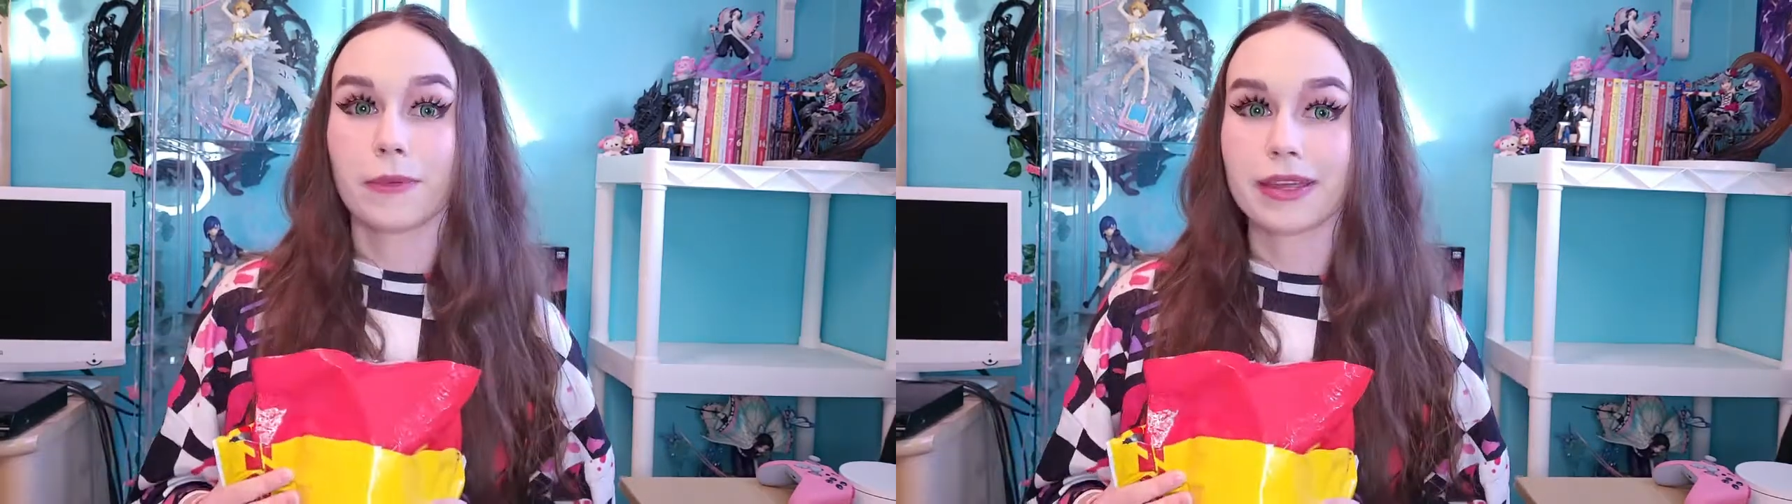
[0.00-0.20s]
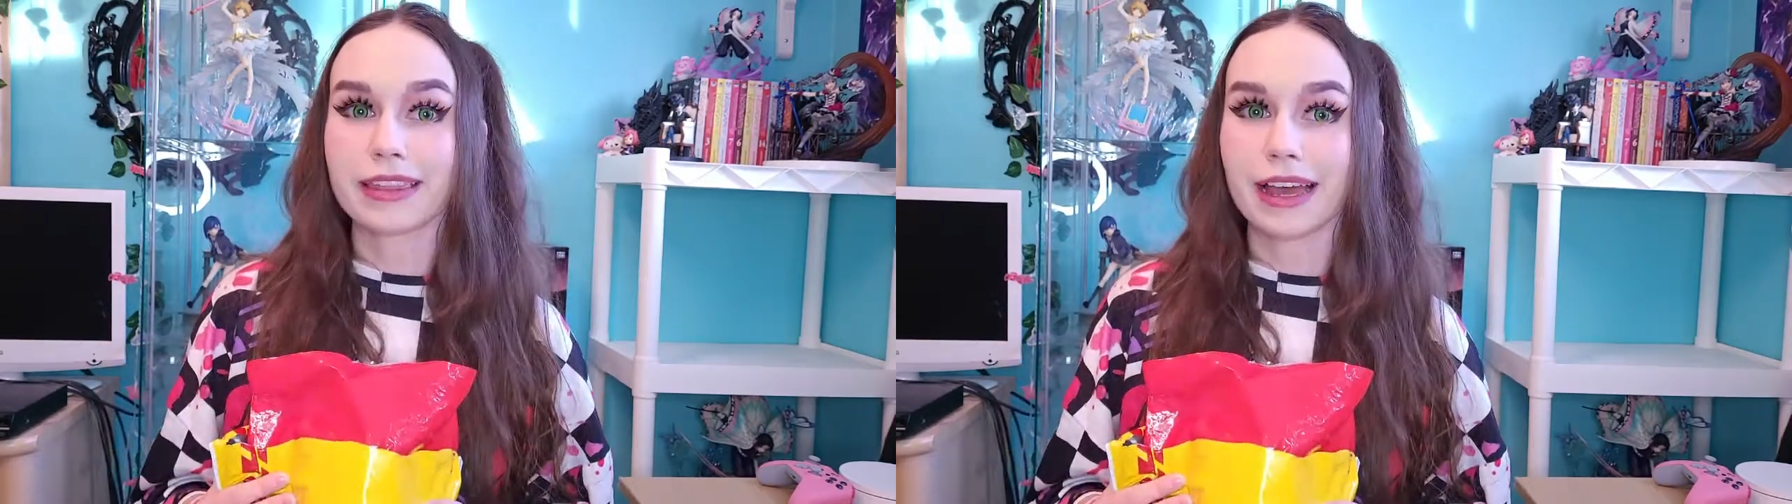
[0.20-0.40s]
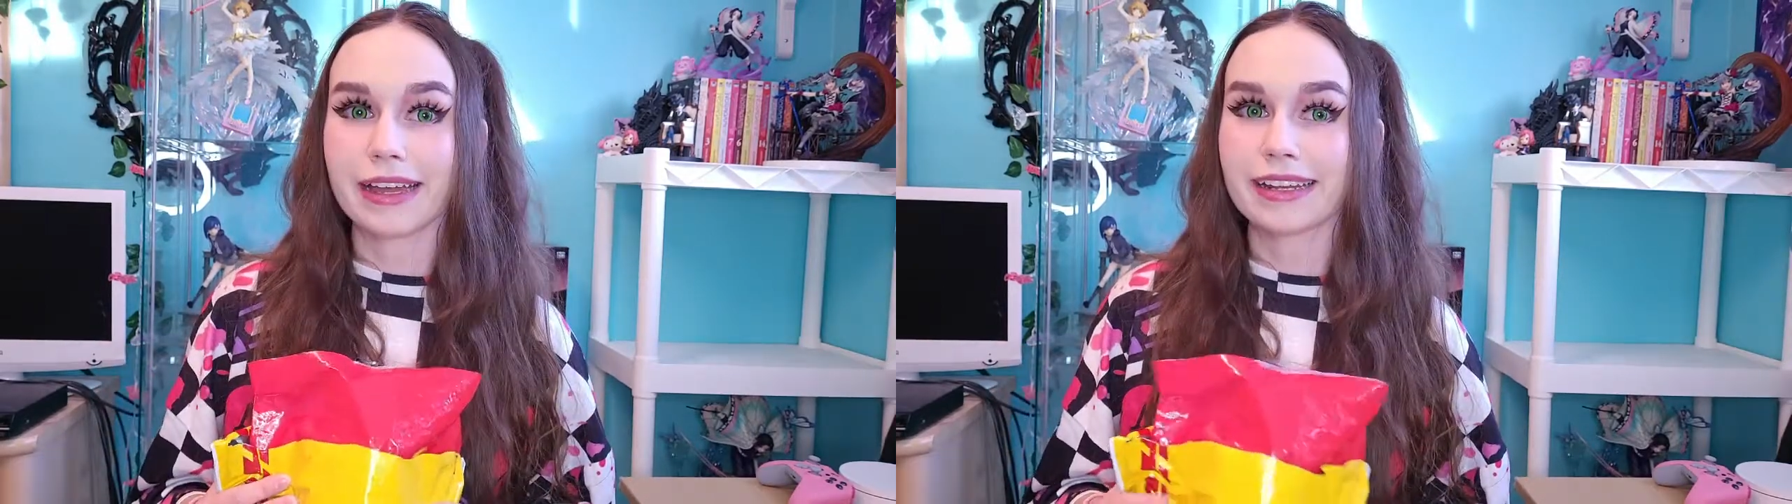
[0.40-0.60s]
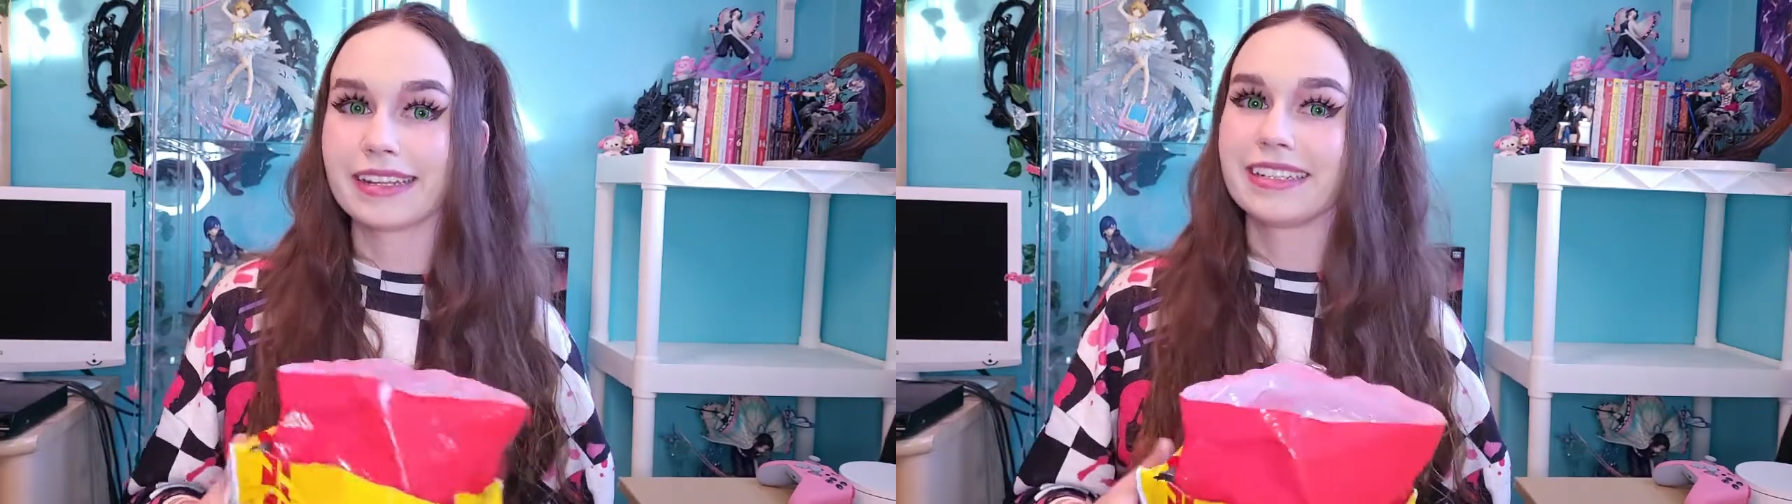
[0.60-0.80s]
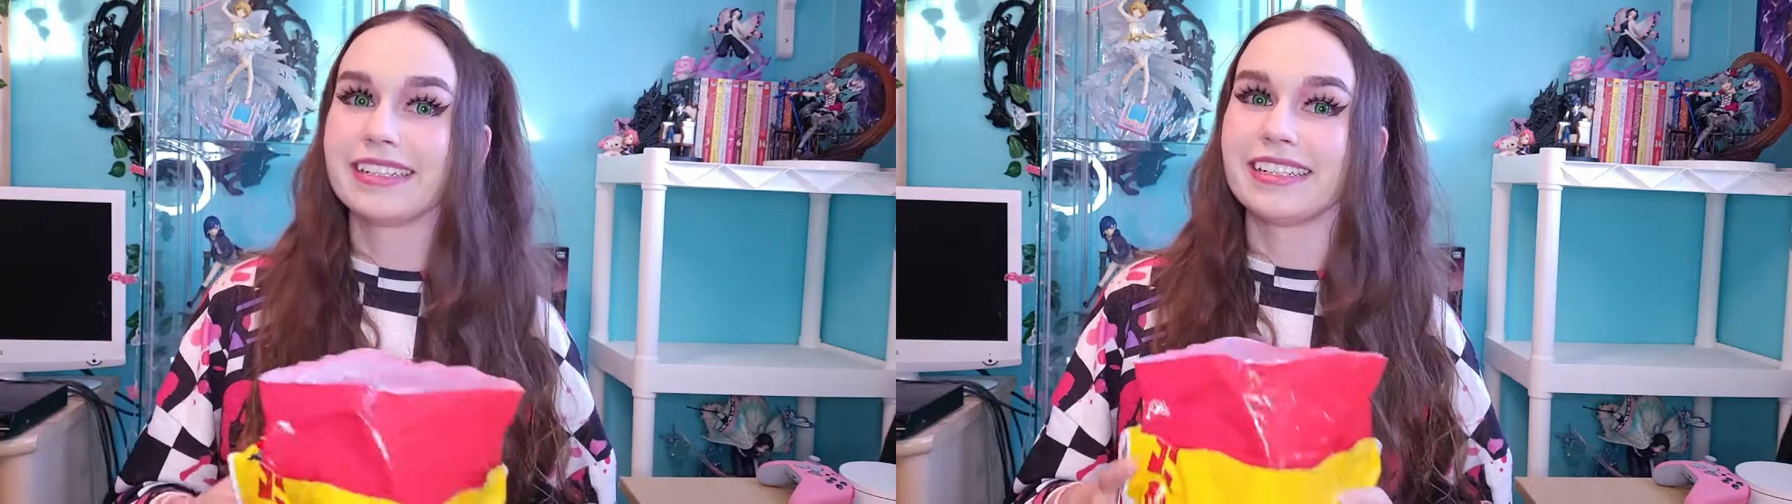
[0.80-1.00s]
With that,
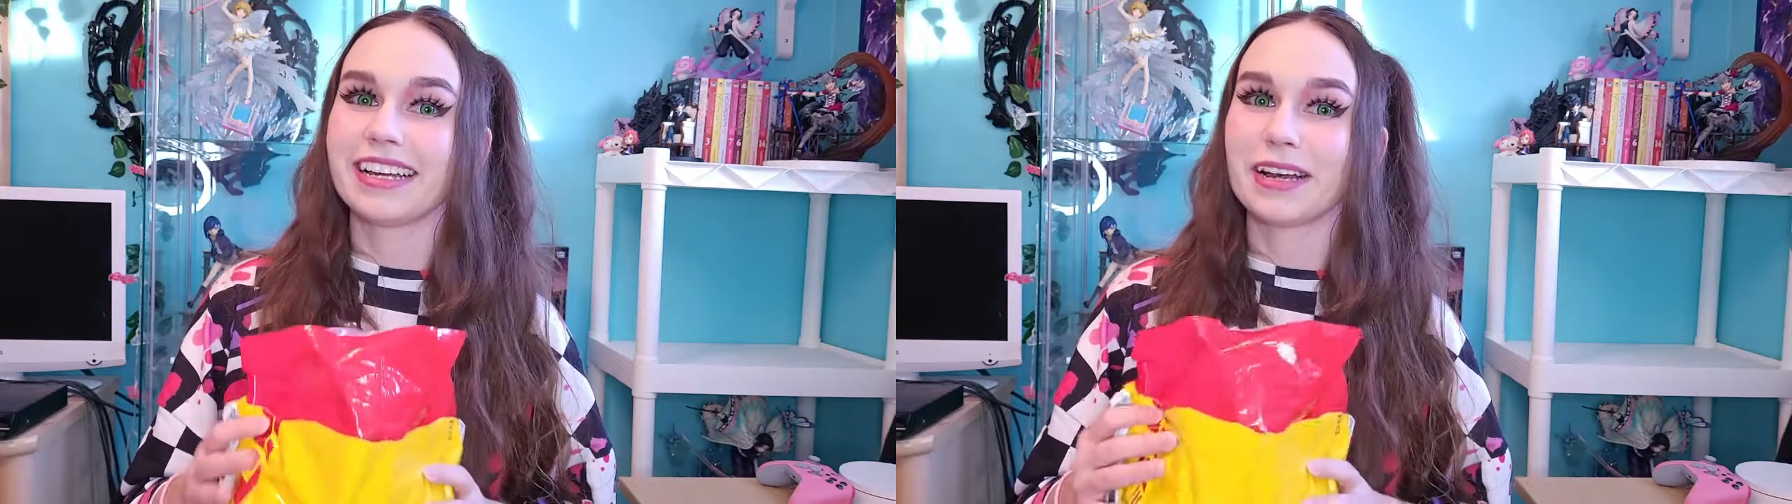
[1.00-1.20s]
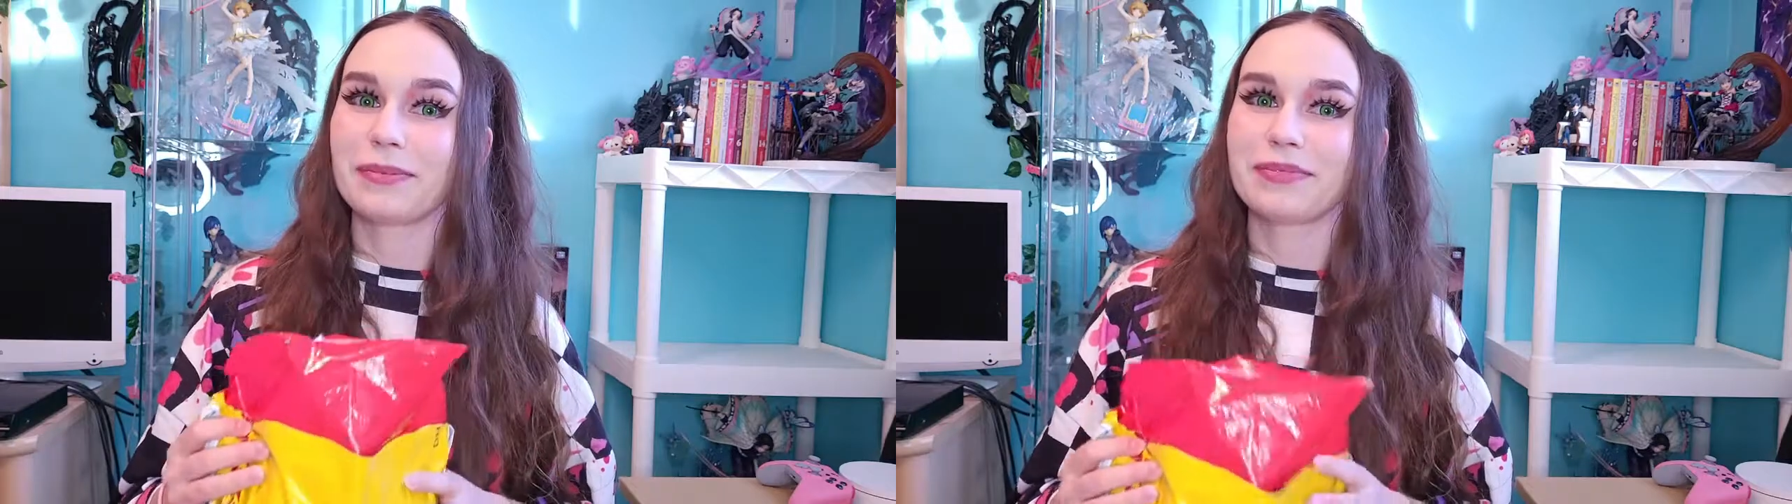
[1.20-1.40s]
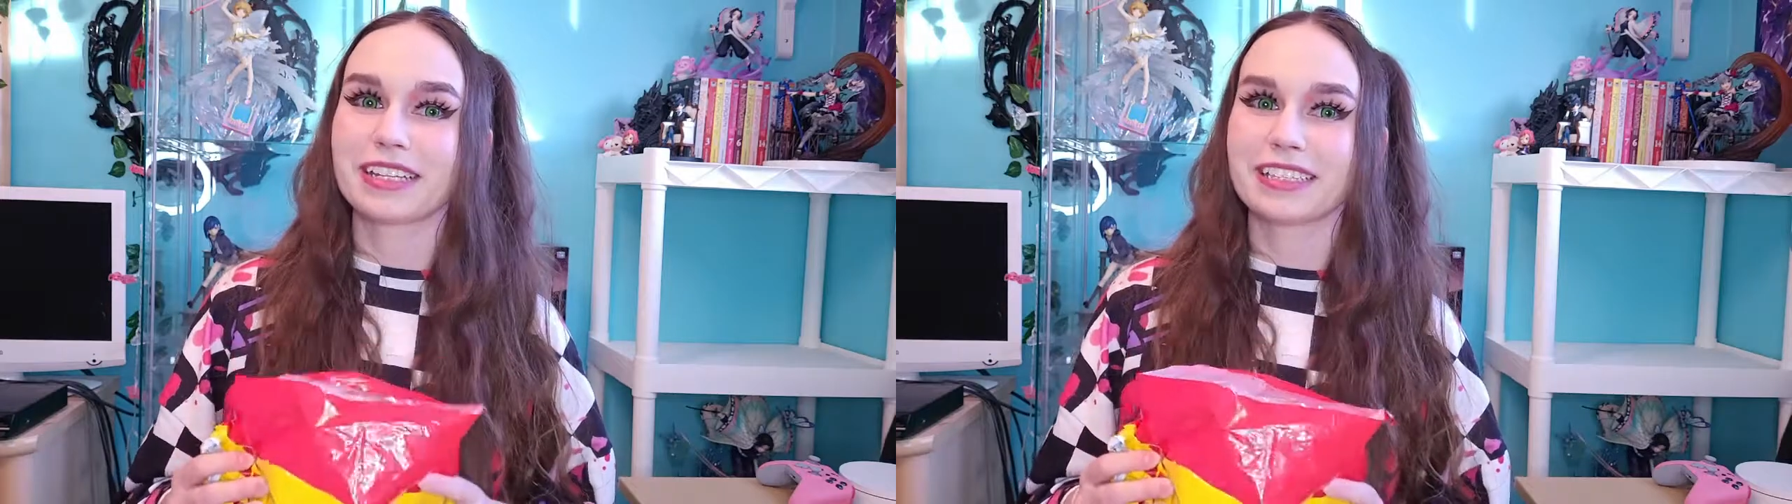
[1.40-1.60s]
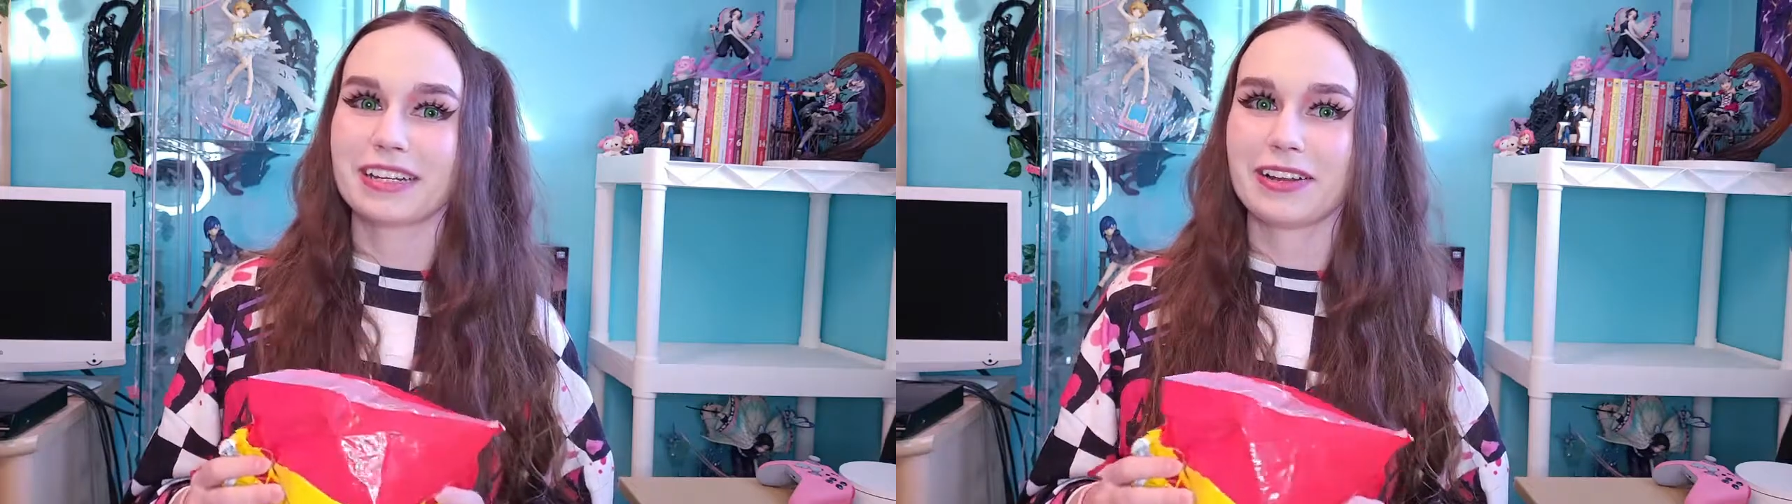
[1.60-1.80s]
let's get